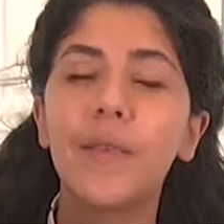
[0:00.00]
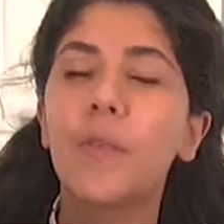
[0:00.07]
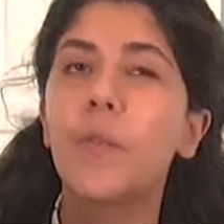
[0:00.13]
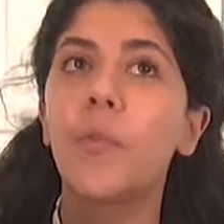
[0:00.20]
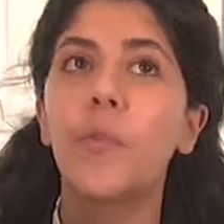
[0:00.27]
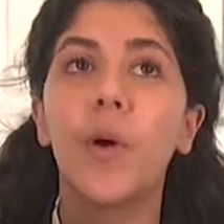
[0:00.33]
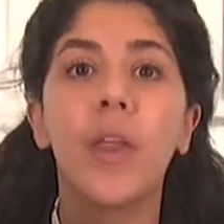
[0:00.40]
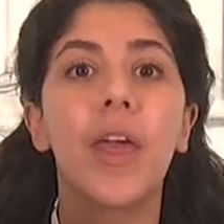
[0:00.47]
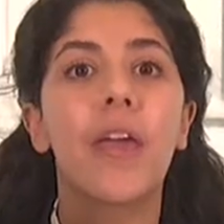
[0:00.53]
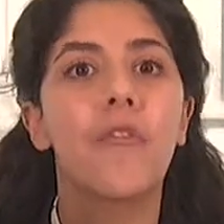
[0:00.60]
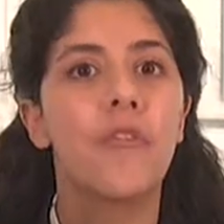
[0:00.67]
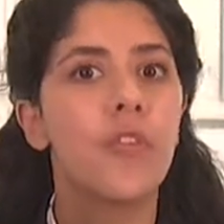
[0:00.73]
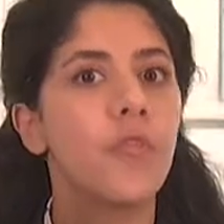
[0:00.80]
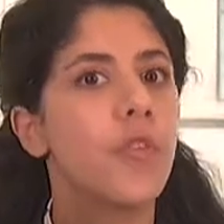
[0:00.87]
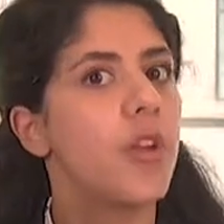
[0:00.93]

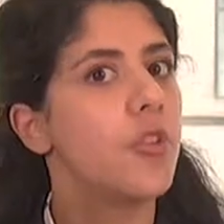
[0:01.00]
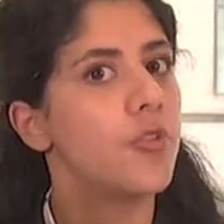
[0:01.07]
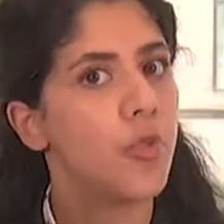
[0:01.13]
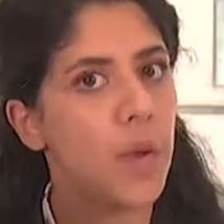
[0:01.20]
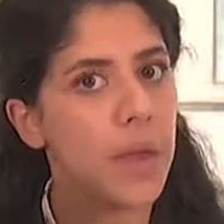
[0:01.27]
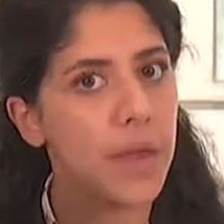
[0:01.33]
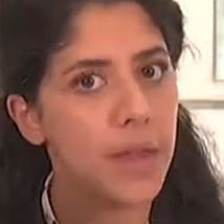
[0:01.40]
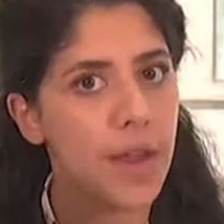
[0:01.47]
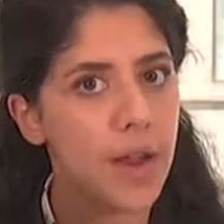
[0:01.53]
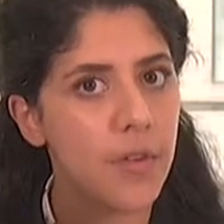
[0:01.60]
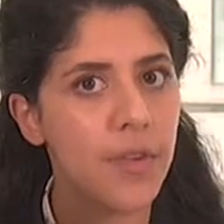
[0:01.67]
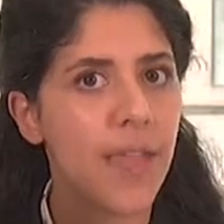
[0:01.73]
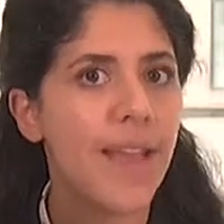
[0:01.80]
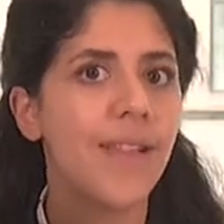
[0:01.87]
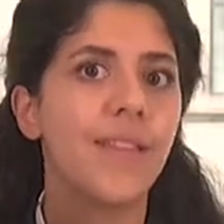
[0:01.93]
whatever we are doing in our
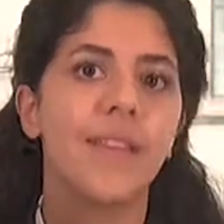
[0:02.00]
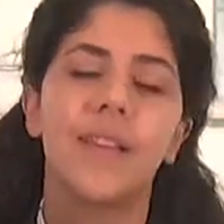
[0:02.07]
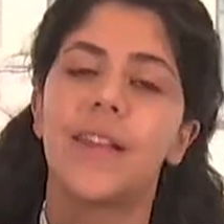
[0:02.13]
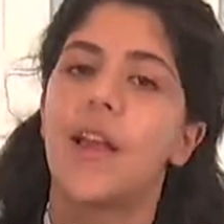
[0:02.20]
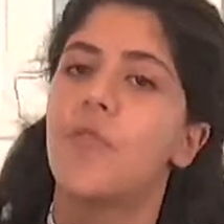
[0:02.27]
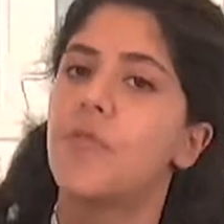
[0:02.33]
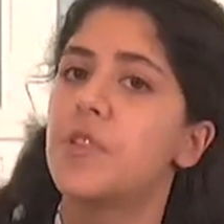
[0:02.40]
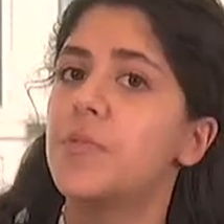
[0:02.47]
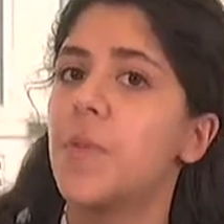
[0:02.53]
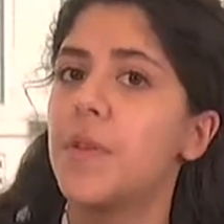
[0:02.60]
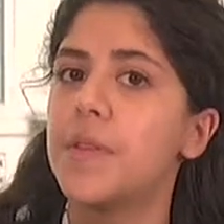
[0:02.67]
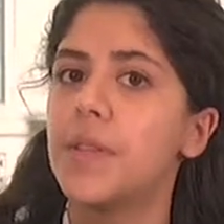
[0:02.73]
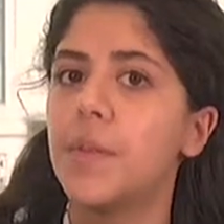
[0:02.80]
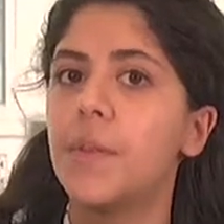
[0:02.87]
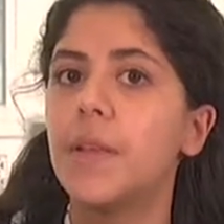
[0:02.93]
daily, in our
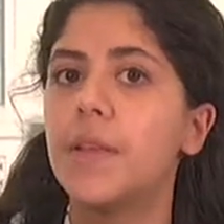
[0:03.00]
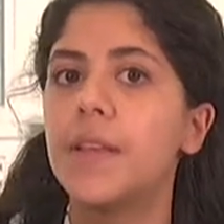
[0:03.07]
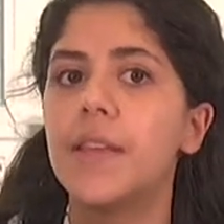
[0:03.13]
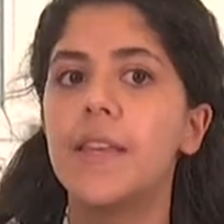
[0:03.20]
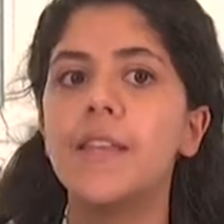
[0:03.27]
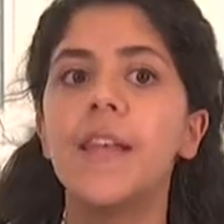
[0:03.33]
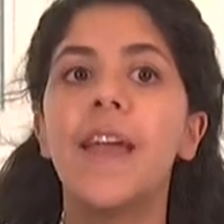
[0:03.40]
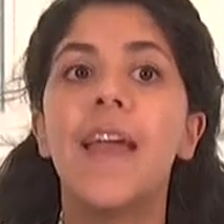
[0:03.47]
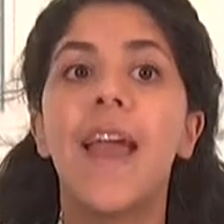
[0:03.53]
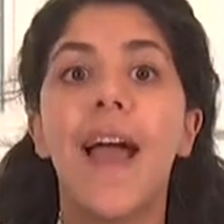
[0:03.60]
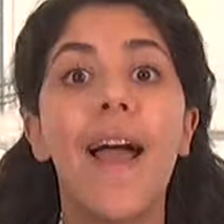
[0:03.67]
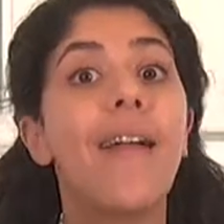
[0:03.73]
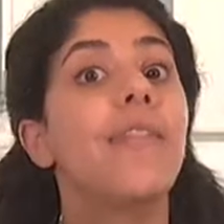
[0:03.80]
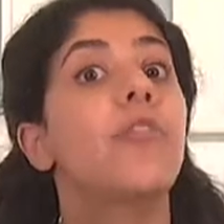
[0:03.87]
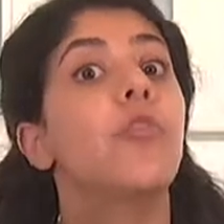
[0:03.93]
responsibilities,
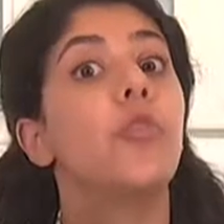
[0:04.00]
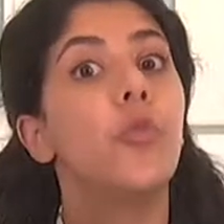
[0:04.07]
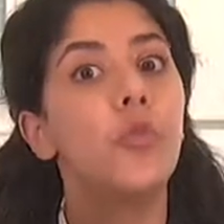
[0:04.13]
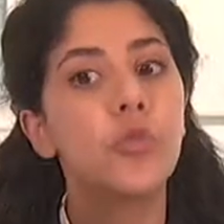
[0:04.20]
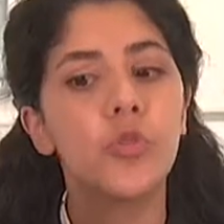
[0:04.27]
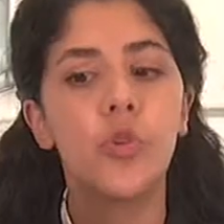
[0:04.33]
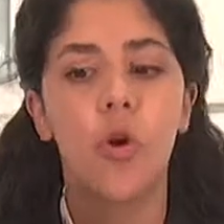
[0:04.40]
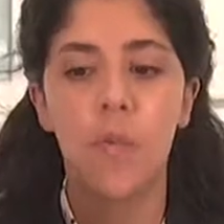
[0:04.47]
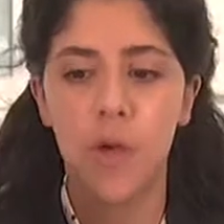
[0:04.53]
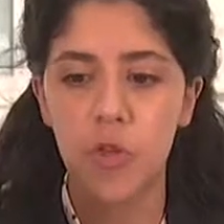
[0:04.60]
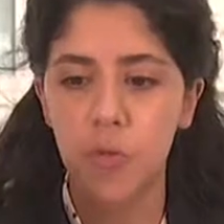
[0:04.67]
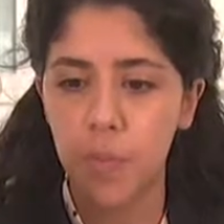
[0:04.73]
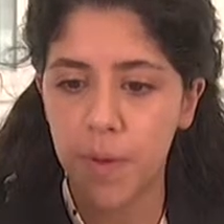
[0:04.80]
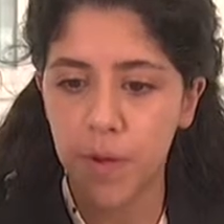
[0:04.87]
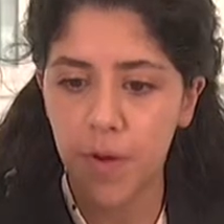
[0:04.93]
and do so
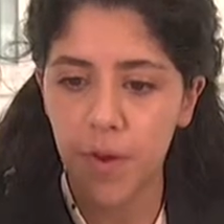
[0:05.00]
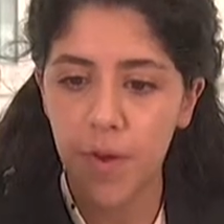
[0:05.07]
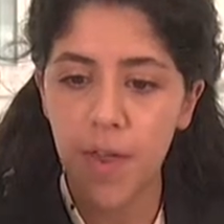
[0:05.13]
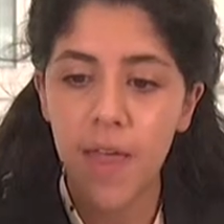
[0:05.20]
much better.